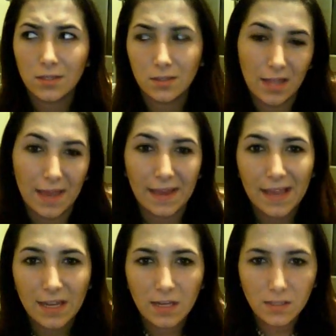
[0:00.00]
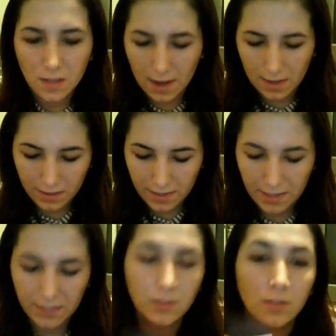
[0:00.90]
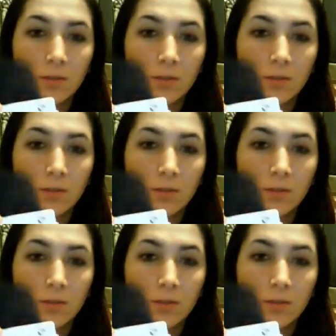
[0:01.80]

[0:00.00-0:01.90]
legging kind of thing.